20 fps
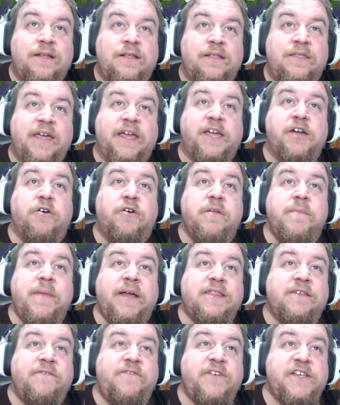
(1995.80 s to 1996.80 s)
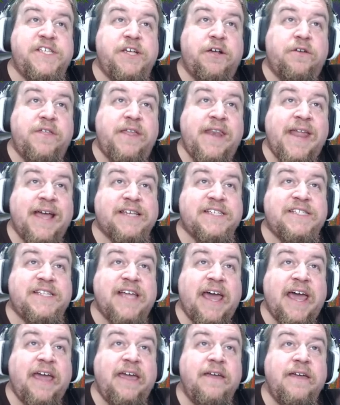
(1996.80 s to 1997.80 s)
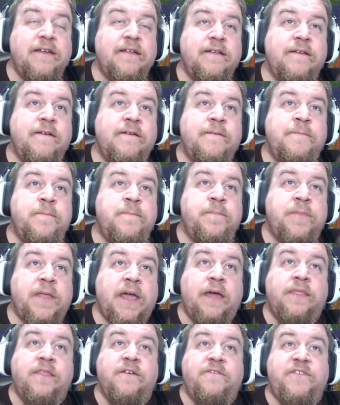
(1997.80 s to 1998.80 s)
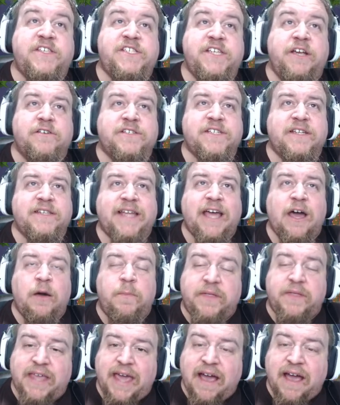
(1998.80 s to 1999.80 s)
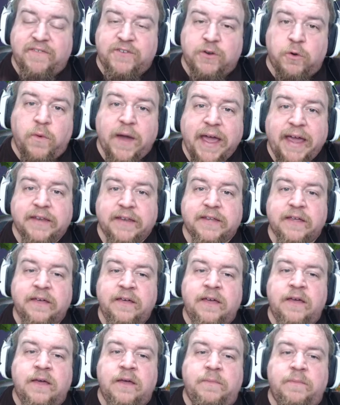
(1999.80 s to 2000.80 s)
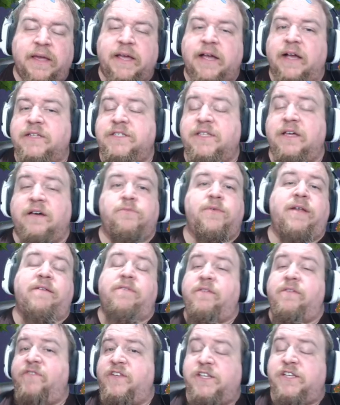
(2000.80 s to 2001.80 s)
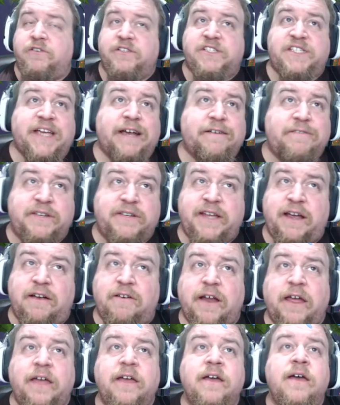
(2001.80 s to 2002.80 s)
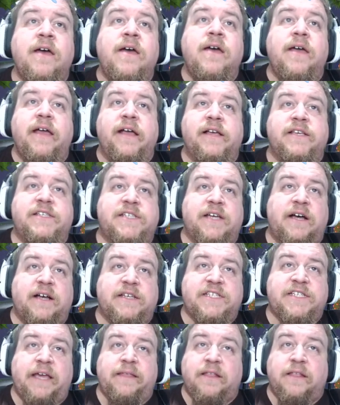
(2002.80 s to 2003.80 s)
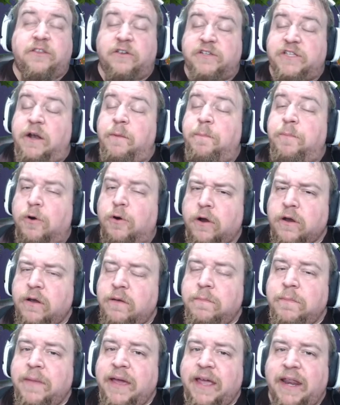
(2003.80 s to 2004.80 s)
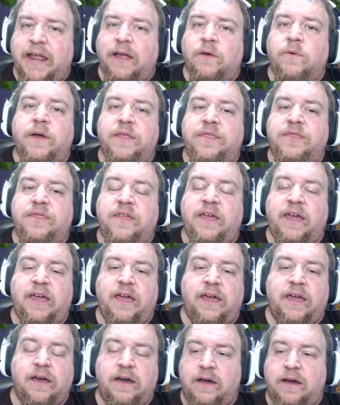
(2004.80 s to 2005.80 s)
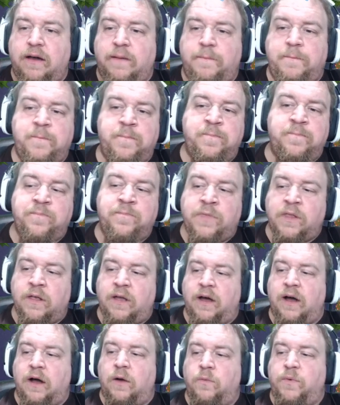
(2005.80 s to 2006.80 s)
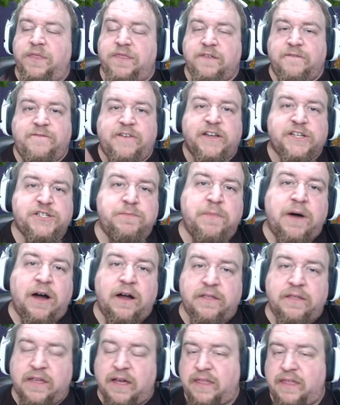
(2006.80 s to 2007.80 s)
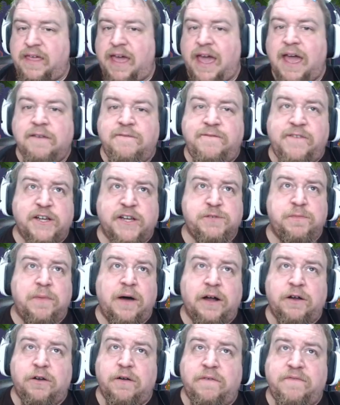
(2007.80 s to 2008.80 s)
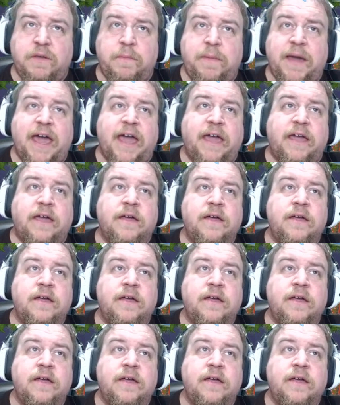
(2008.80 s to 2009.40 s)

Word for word: They go to meet the vizier the next day, and the vizier's in town, but they have to wait because the vizier's secretary is saying that there's an important meeting with the the head fishmonger of the bay.